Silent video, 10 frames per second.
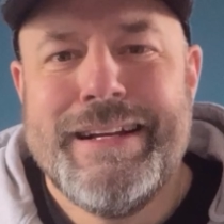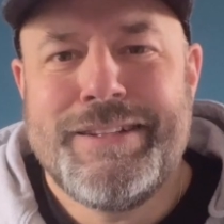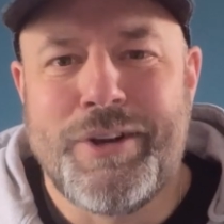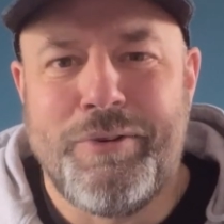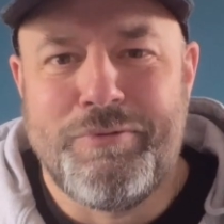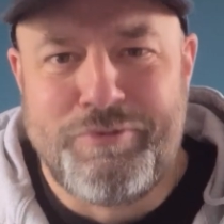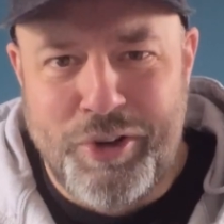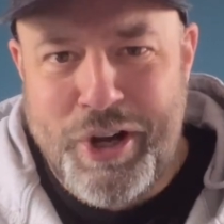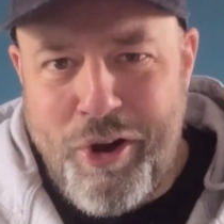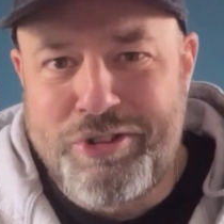So
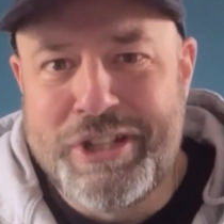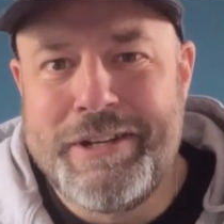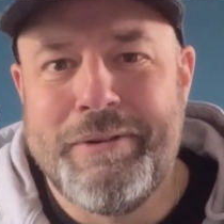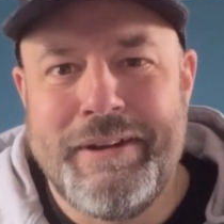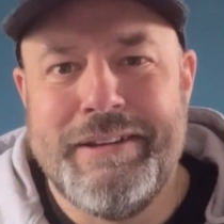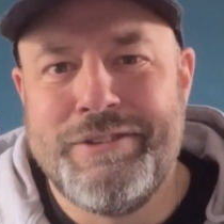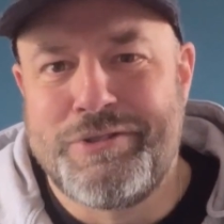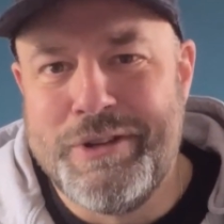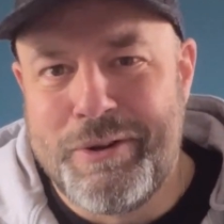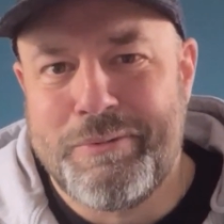Funakoshi, in
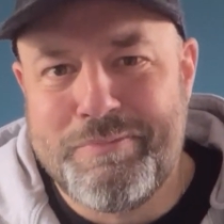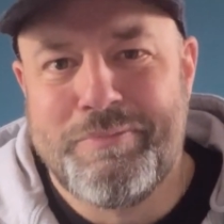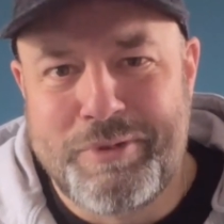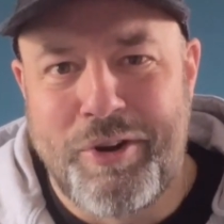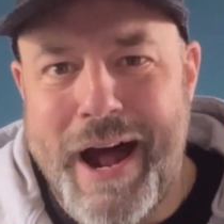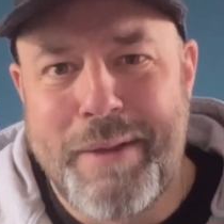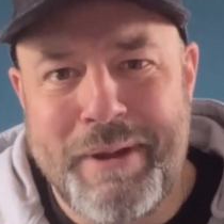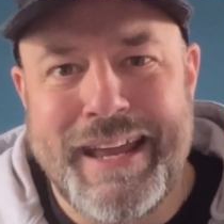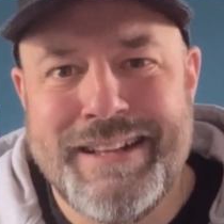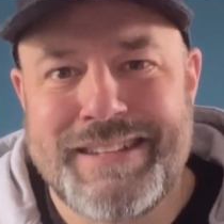his, you know, karate
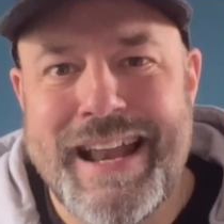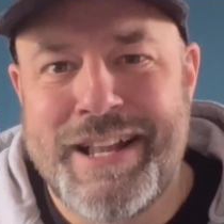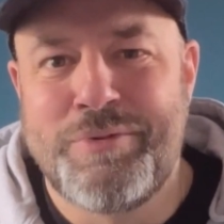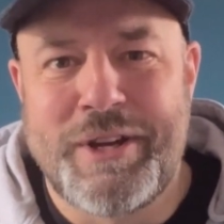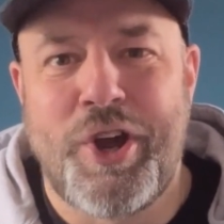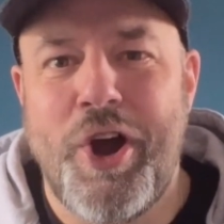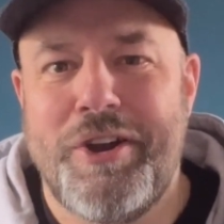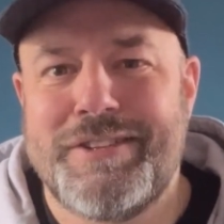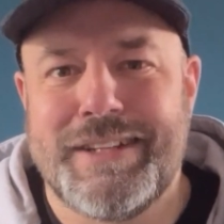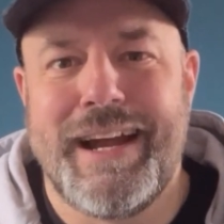begins and ends with
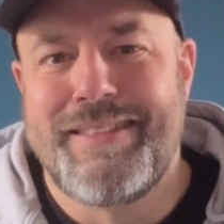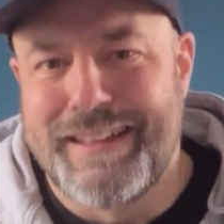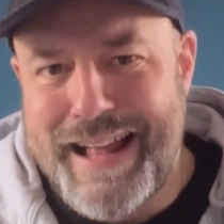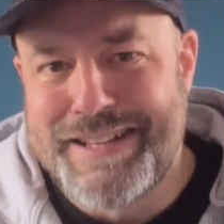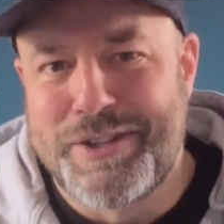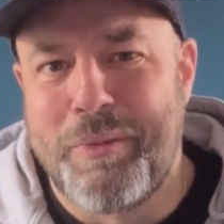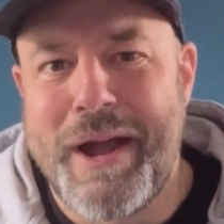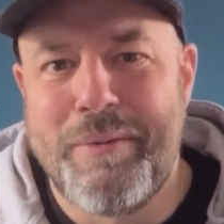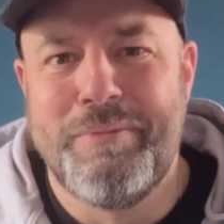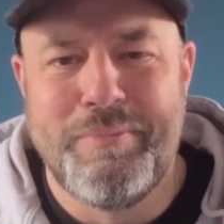courtesy. I think that's the
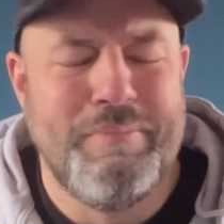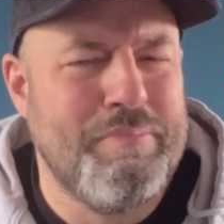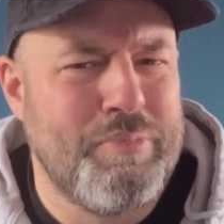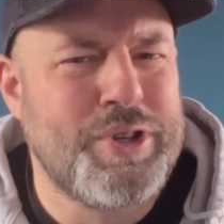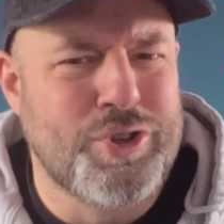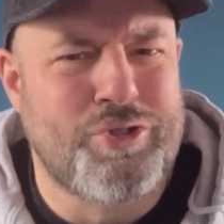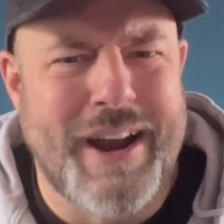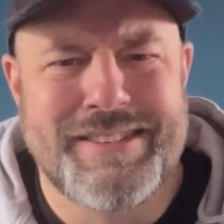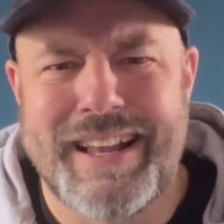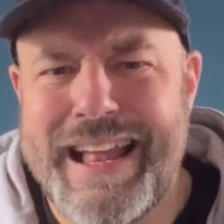way we should
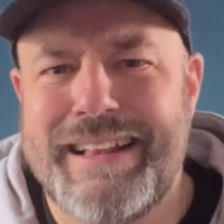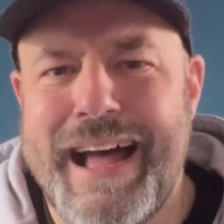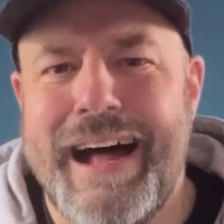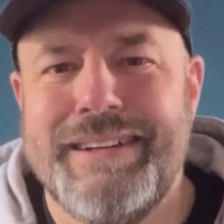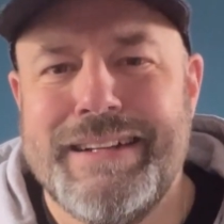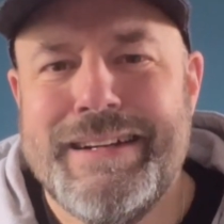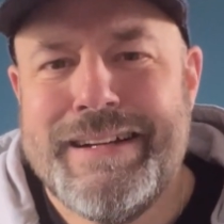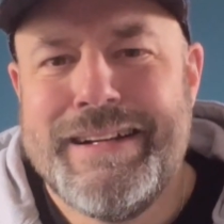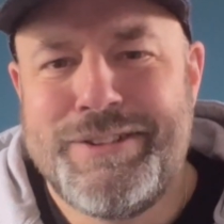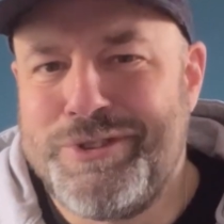translate that.
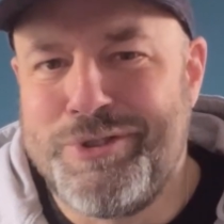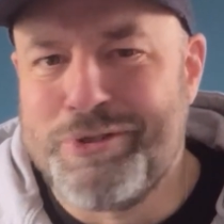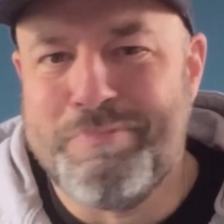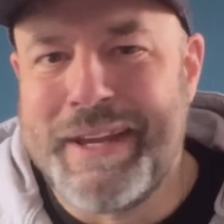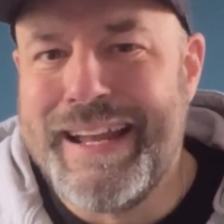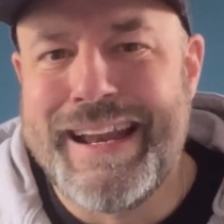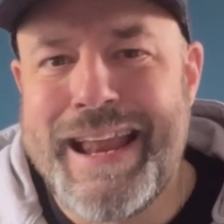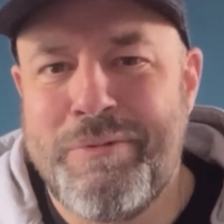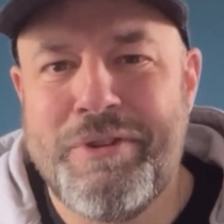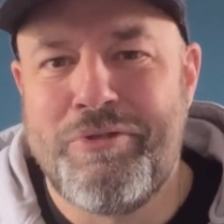It doesn't begin and
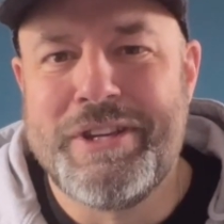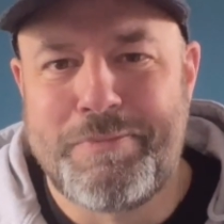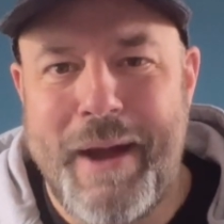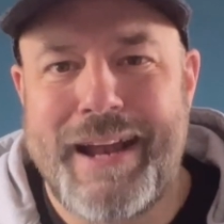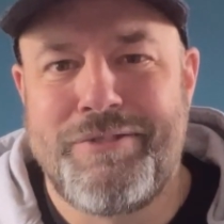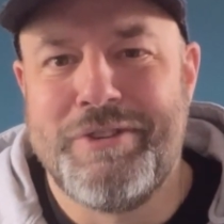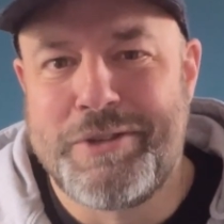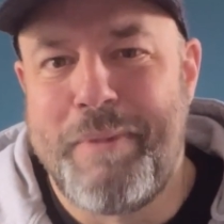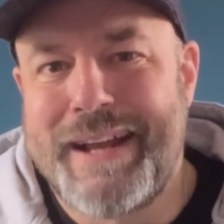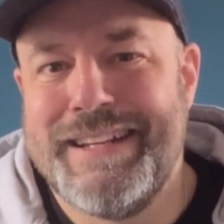end with respect.
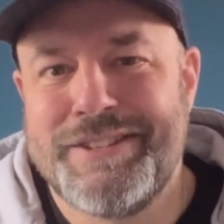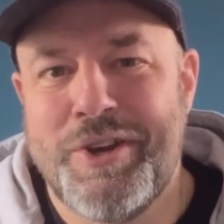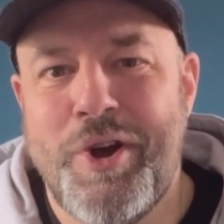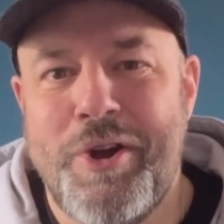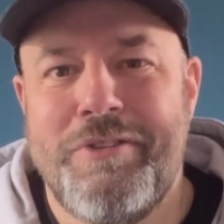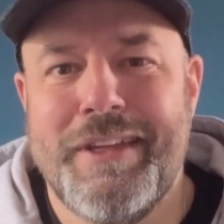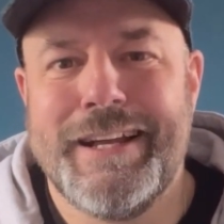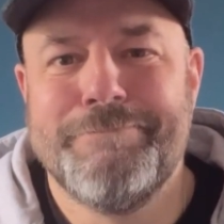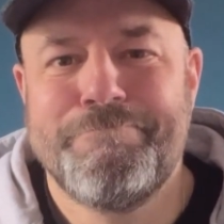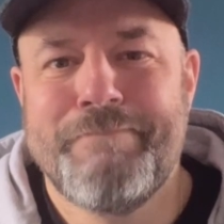Respect is an earned thing.